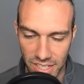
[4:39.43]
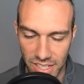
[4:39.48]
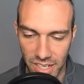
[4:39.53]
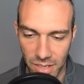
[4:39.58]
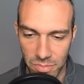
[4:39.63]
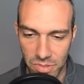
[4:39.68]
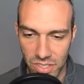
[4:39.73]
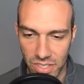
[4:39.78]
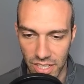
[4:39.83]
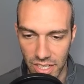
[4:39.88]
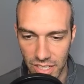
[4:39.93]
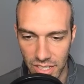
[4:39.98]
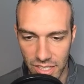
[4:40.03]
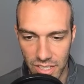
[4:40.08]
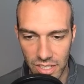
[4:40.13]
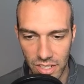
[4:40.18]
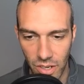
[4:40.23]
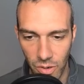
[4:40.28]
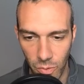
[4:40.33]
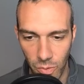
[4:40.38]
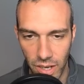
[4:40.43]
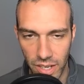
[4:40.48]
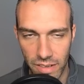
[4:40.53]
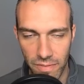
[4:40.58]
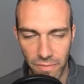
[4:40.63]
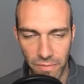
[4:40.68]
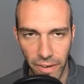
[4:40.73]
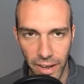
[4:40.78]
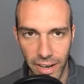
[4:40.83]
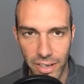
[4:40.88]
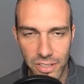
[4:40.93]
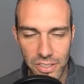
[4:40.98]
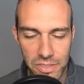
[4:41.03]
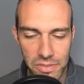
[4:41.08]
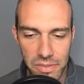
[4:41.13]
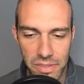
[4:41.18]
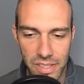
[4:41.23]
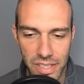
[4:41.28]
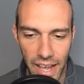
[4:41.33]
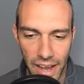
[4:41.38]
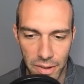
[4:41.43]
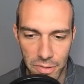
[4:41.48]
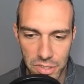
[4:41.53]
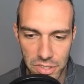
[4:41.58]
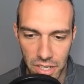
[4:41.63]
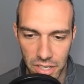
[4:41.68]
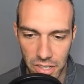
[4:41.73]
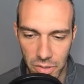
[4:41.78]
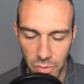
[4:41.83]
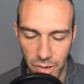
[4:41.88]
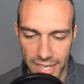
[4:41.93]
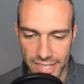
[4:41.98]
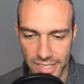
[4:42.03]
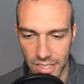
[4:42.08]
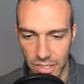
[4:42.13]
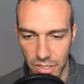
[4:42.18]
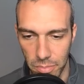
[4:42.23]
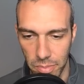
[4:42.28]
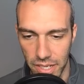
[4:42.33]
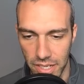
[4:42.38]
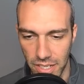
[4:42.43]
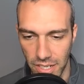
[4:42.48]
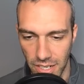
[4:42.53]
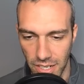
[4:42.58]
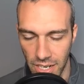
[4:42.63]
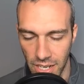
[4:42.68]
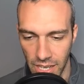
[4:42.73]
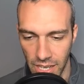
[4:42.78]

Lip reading: and I'm just like, you know what, fire's now starting to rise a little bit here.